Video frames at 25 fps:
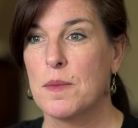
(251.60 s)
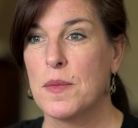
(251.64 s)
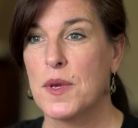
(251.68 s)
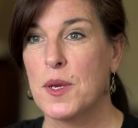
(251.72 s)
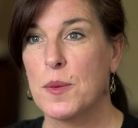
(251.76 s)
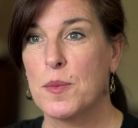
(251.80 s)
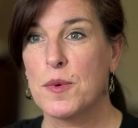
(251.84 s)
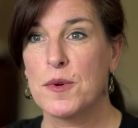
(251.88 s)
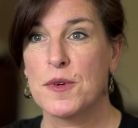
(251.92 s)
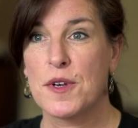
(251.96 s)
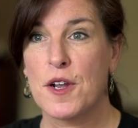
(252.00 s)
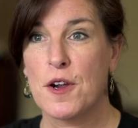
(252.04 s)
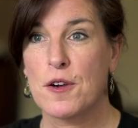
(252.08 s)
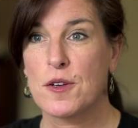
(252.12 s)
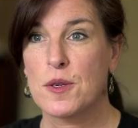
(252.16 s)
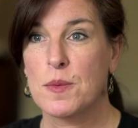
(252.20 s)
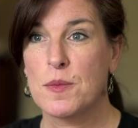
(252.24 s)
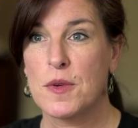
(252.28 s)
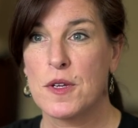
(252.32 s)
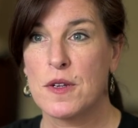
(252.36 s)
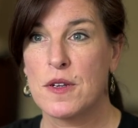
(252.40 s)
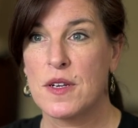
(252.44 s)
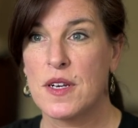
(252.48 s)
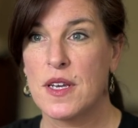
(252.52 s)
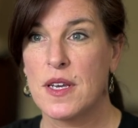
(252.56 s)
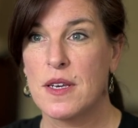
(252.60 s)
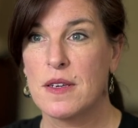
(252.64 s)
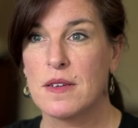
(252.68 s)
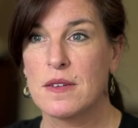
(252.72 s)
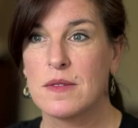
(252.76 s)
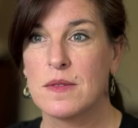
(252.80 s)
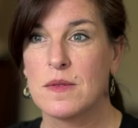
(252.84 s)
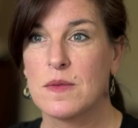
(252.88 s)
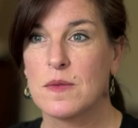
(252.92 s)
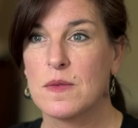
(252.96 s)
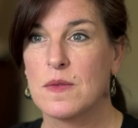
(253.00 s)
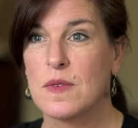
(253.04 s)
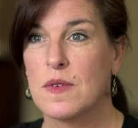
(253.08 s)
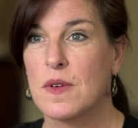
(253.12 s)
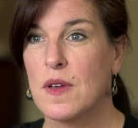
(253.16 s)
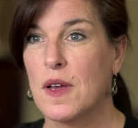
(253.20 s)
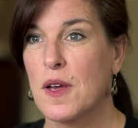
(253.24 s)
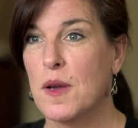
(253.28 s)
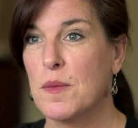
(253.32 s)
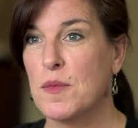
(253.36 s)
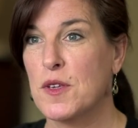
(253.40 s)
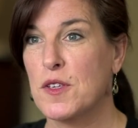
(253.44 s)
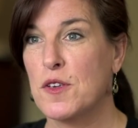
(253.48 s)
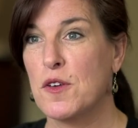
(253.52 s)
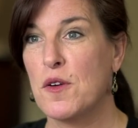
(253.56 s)
people in our community.
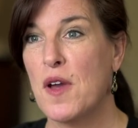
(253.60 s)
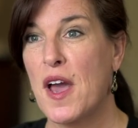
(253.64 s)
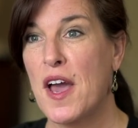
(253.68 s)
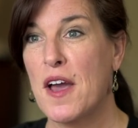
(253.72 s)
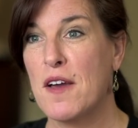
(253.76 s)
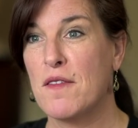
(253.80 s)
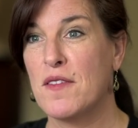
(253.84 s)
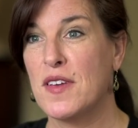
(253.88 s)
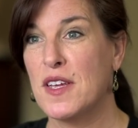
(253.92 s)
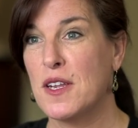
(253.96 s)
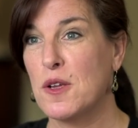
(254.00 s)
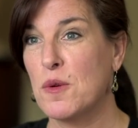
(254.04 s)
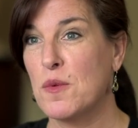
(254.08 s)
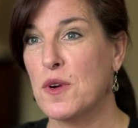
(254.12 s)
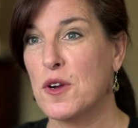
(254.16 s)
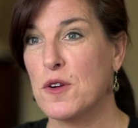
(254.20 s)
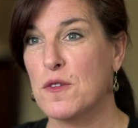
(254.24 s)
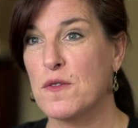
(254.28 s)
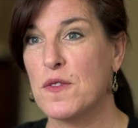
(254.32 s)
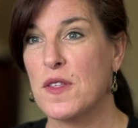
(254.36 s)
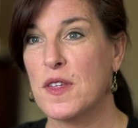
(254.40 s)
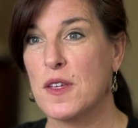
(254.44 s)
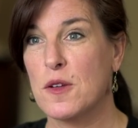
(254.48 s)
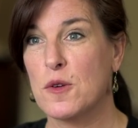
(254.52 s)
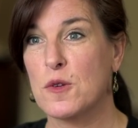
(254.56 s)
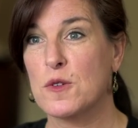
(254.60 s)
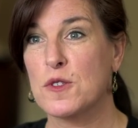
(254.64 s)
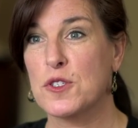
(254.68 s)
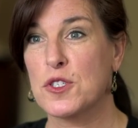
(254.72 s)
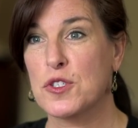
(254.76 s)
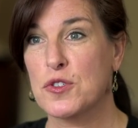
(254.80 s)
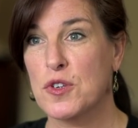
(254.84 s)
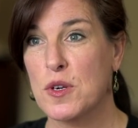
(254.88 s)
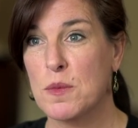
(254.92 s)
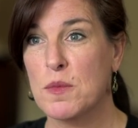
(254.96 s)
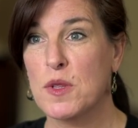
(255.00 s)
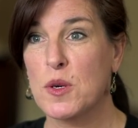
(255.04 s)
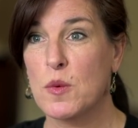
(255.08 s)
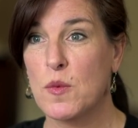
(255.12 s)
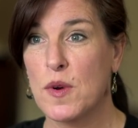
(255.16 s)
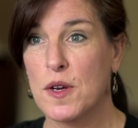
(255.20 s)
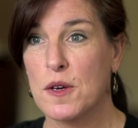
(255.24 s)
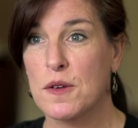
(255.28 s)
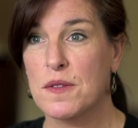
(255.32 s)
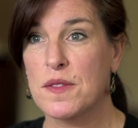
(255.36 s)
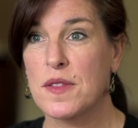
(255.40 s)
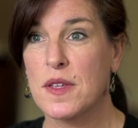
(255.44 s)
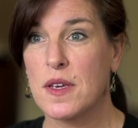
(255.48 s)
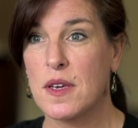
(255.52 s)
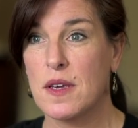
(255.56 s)
I mean, you have anywhere that are extremely
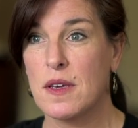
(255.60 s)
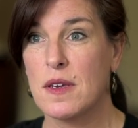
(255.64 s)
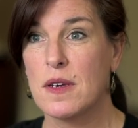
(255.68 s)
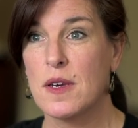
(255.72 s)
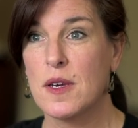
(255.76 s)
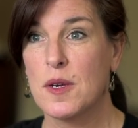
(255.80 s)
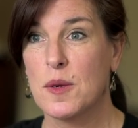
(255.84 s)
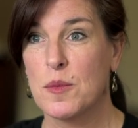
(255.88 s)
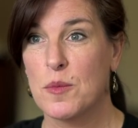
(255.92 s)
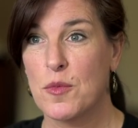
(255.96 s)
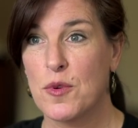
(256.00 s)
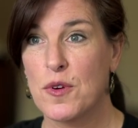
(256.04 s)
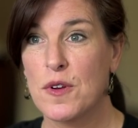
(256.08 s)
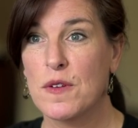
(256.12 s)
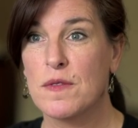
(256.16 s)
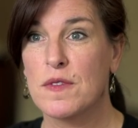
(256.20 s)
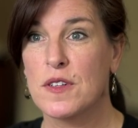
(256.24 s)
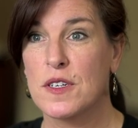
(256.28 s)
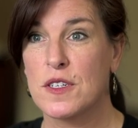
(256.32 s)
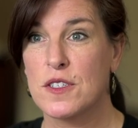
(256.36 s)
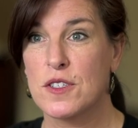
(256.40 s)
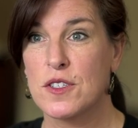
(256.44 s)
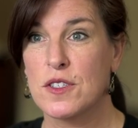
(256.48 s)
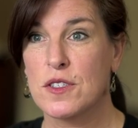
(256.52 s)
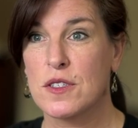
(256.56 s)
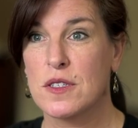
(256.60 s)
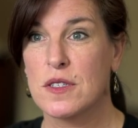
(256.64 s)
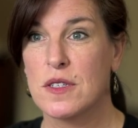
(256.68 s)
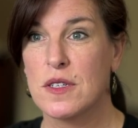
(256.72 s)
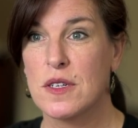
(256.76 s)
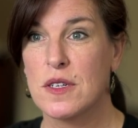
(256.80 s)
wealthy, privileged.